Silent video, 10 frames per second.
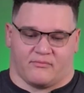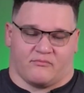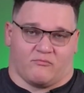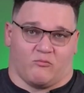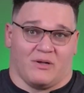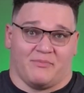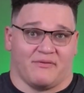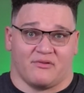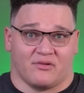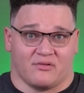what
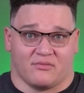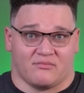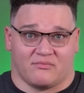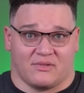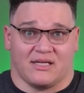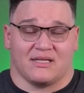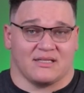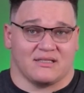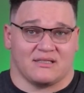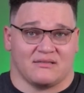Pivotal
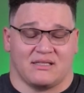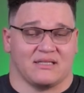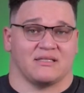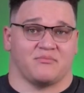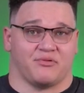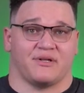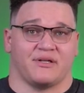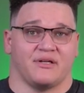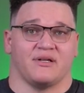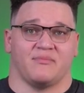does, it does it pretty
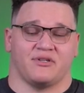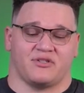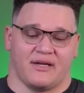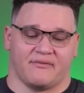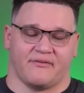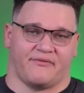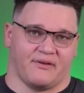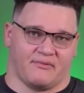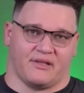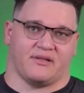good, but you have to
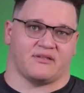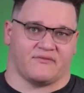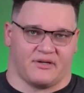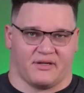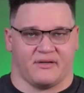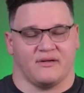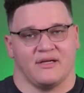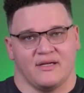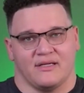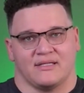fit within this very
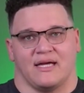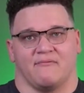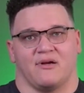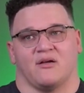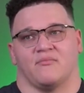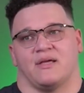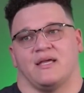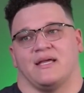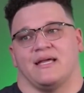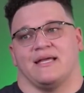tight realm.
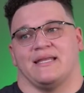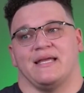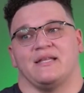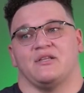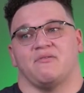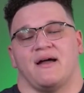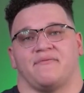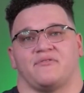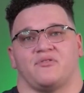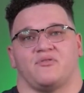And then you
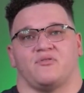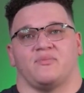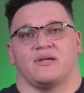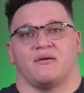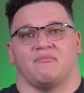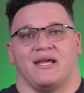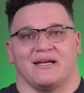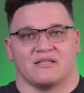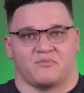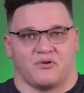have to become an
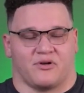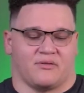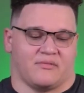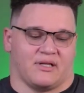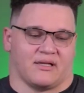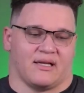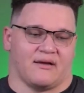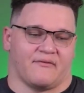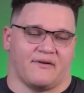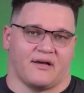expert in
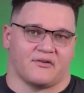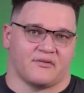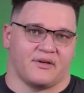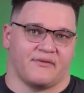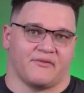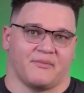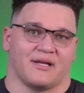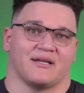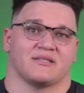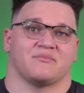Cloud Foundry from a
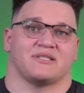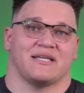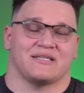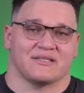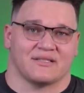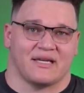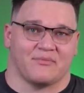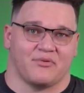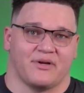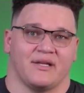customization
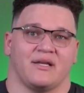standpoint.